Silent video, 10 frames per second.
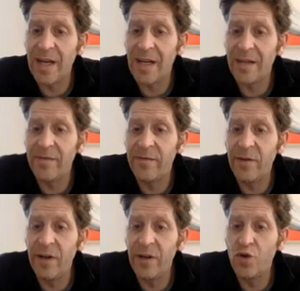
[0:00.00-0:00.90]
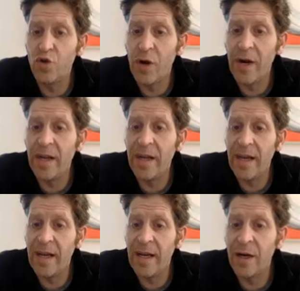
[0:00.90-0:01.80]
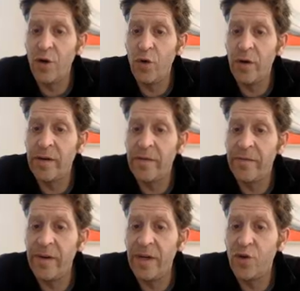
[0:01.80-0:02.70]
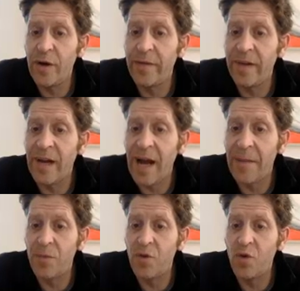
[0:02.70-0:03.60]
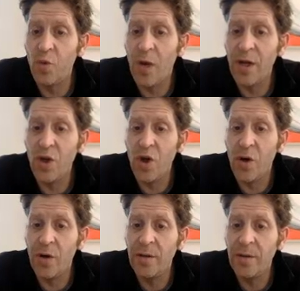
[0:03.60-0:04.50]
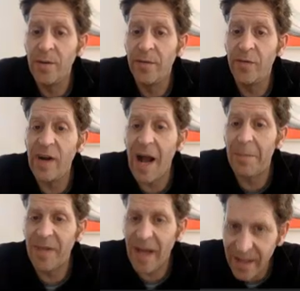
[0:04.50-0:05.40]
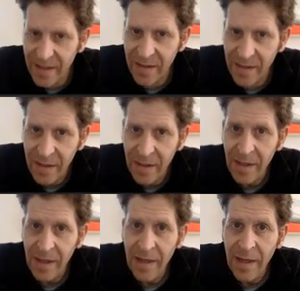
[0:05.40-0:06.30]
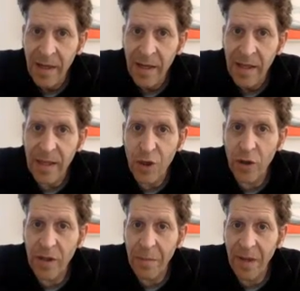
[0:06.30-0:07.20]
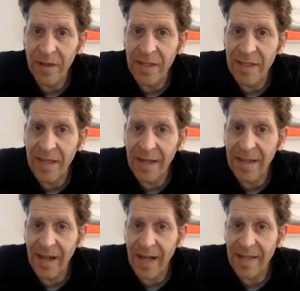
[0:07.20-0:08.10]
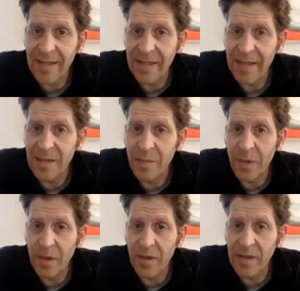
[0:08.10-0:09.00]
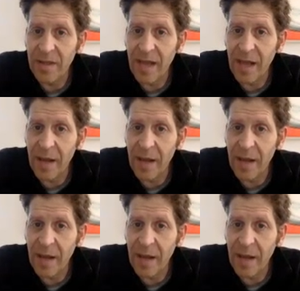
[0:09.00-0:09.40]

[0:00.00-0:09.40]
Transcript: sites, full training included, free traffic up to 1 year, free updates. Then you got the multi-site license, build